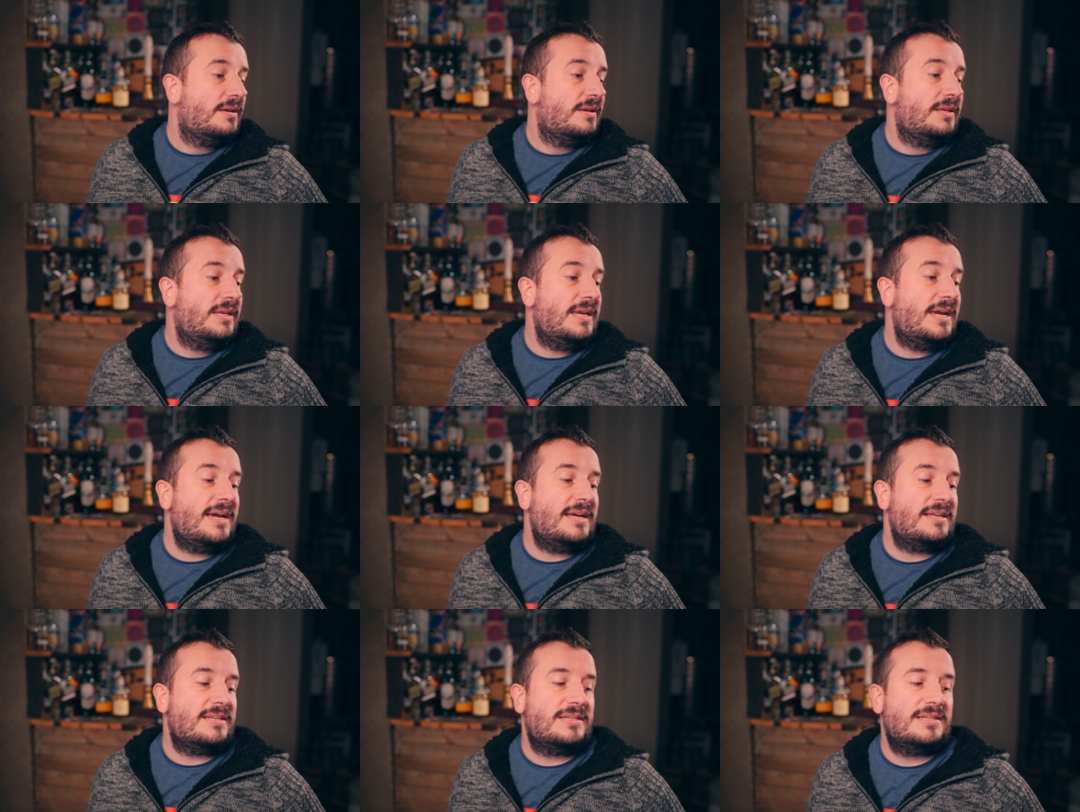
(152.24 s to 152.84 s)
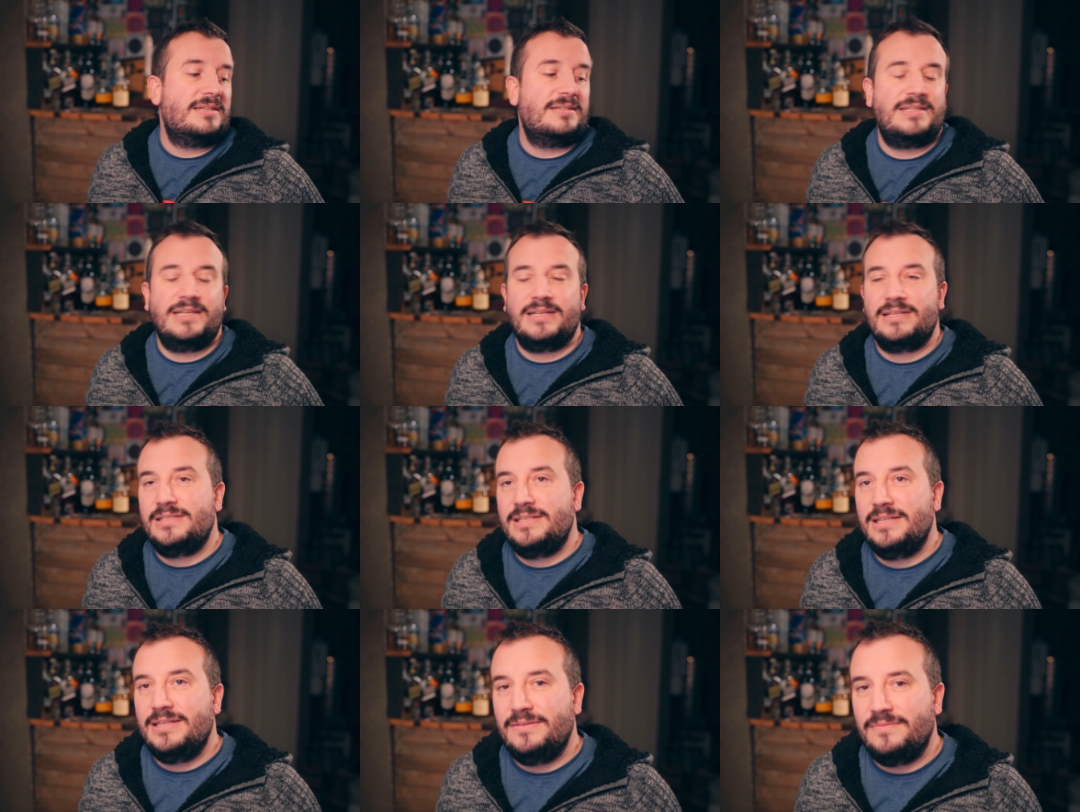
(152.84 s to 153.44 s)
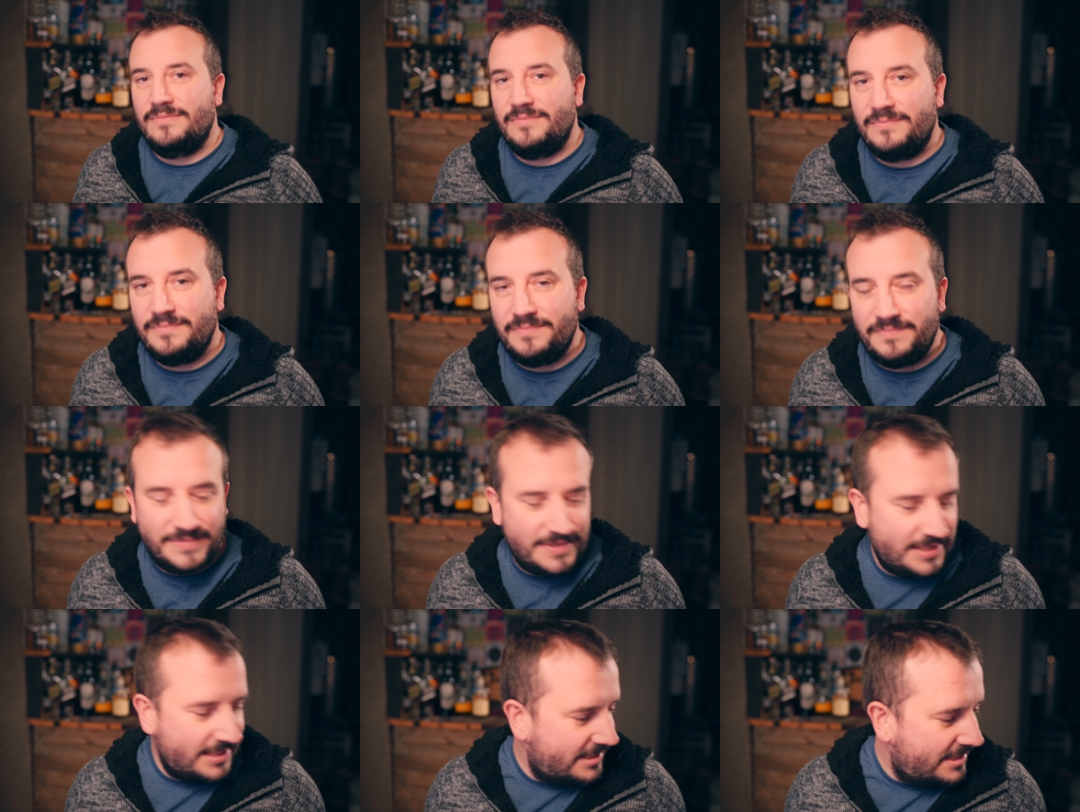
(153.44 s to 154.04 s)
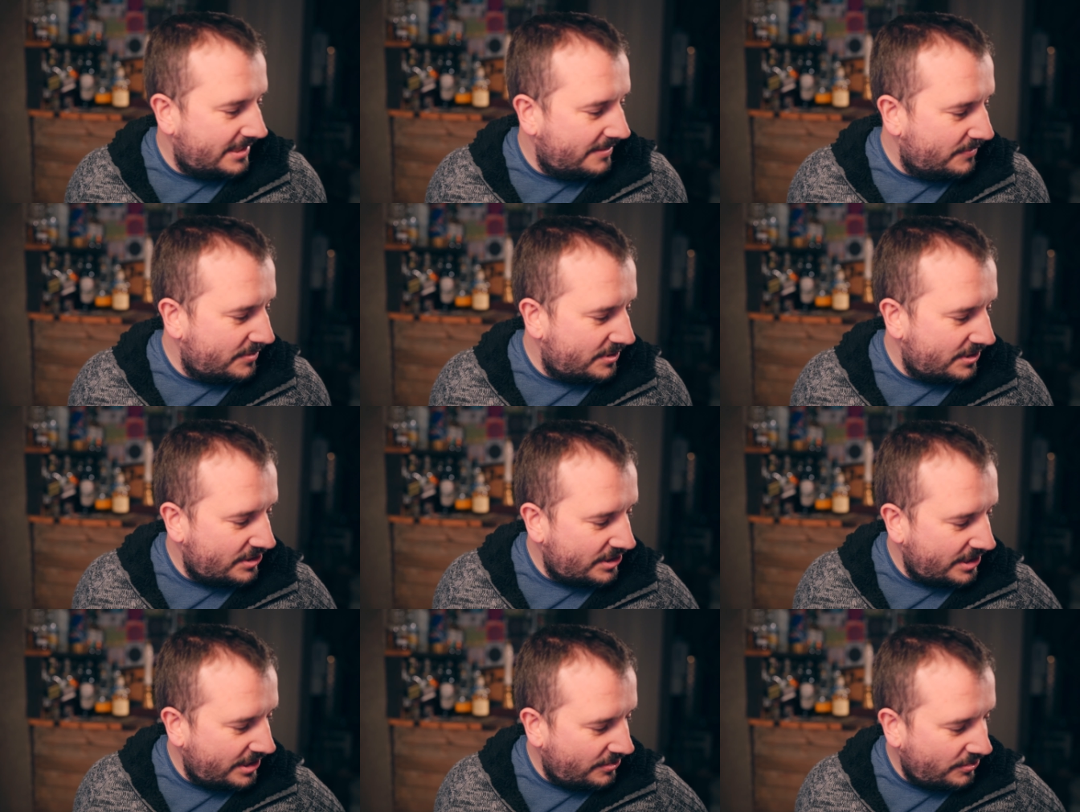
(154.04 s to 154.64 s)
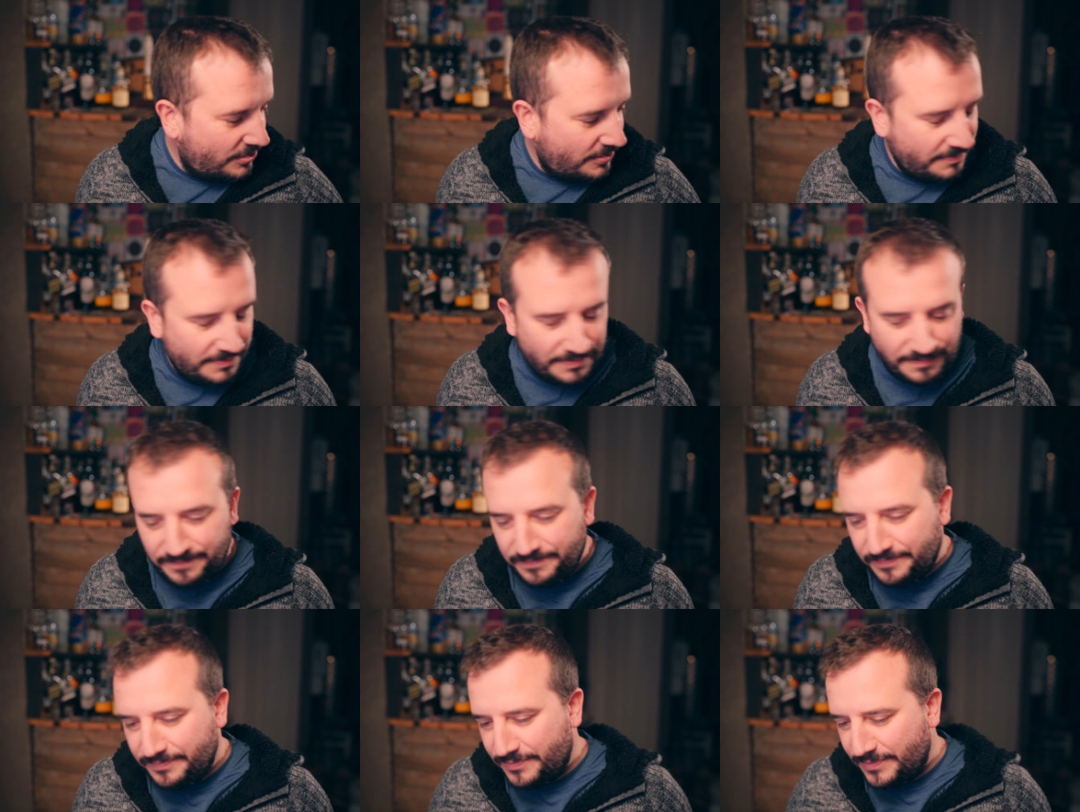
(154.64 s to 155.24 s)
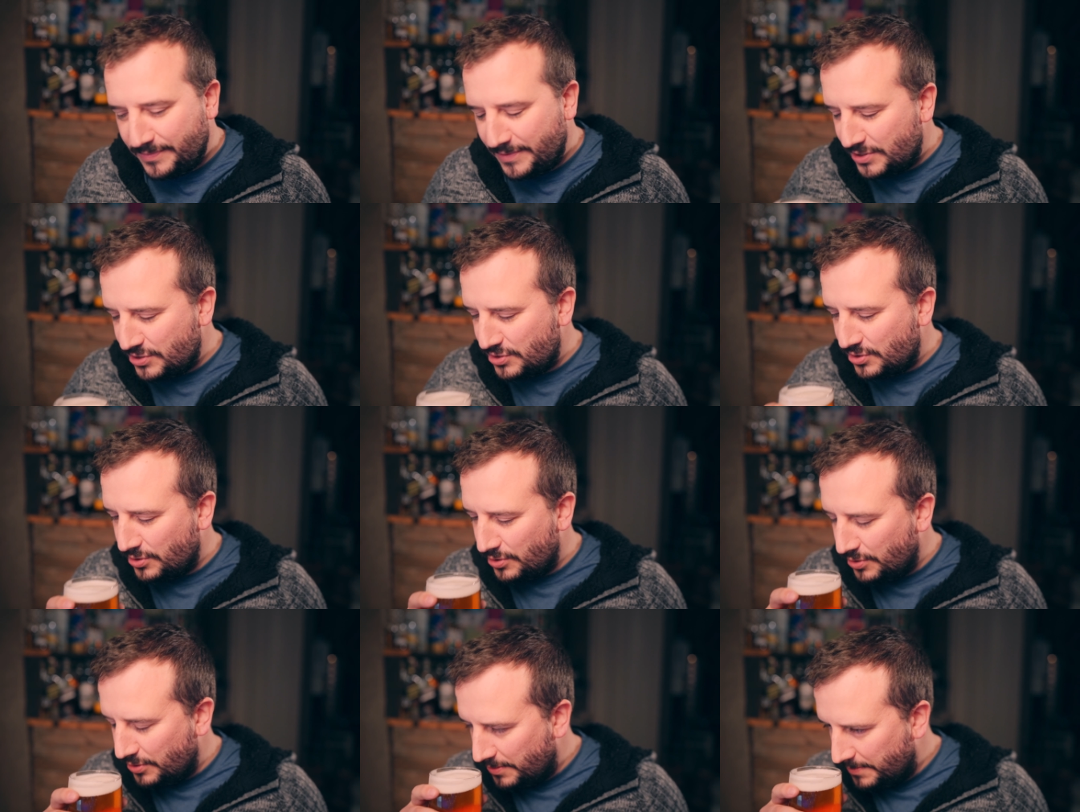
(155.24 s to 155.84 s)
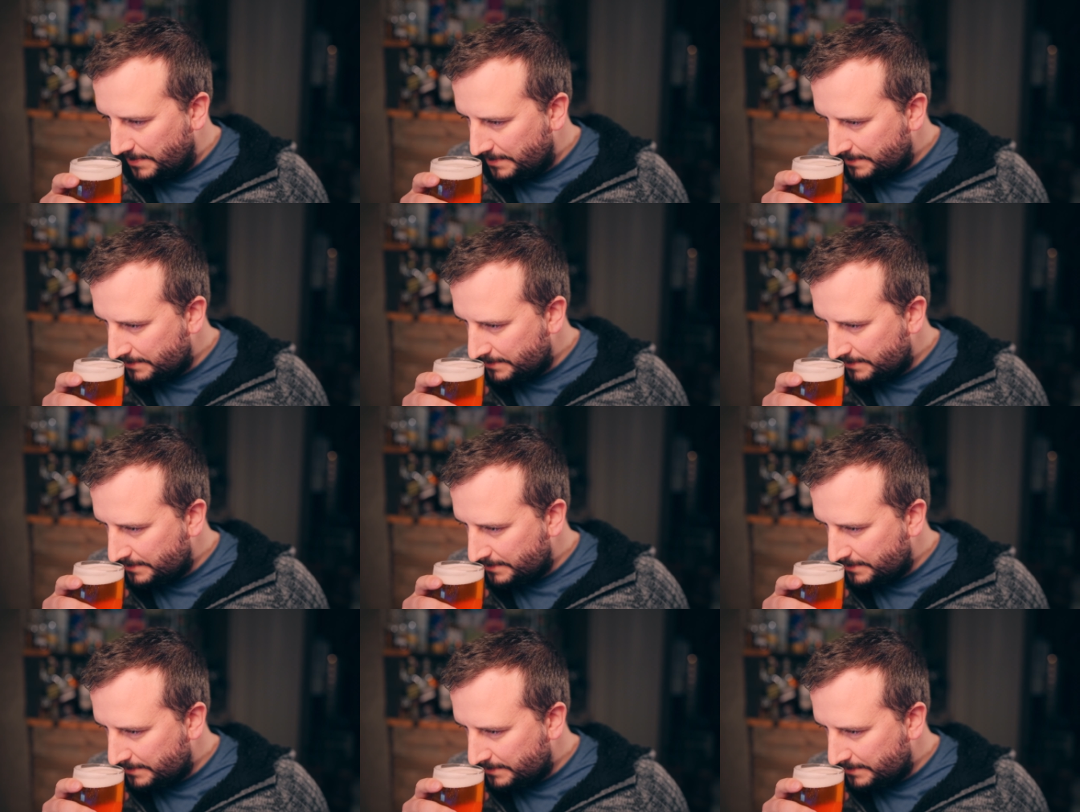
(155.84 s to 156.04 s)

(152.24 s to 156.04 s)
Yes, 16 was the dry hop. So